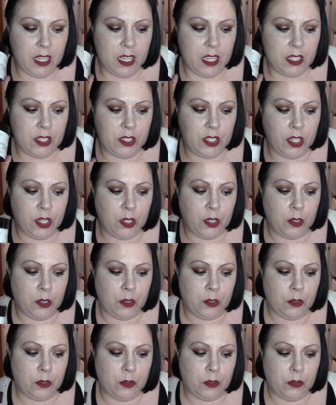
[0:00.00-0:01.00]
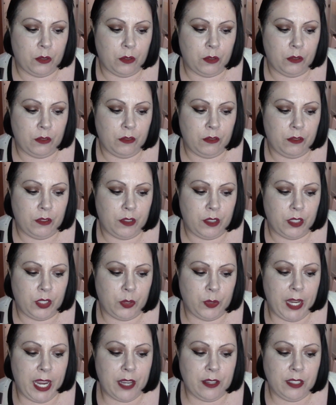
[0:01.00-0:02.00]
So the
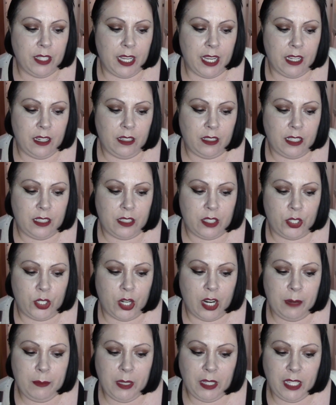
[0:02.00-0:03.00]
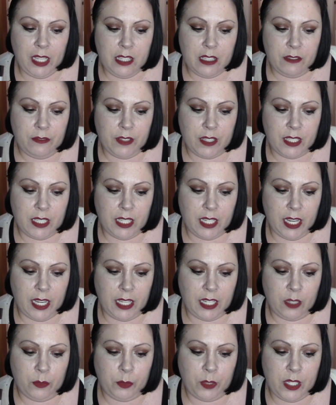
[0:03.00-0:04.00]
Treehouse candle is a charmingly
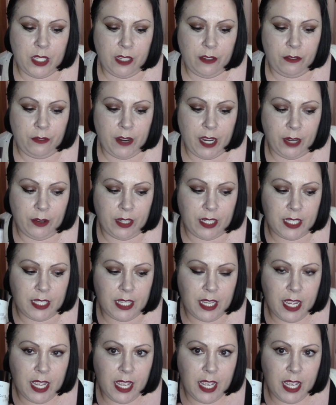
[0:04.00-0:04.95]
sophisticated woodsy fragrance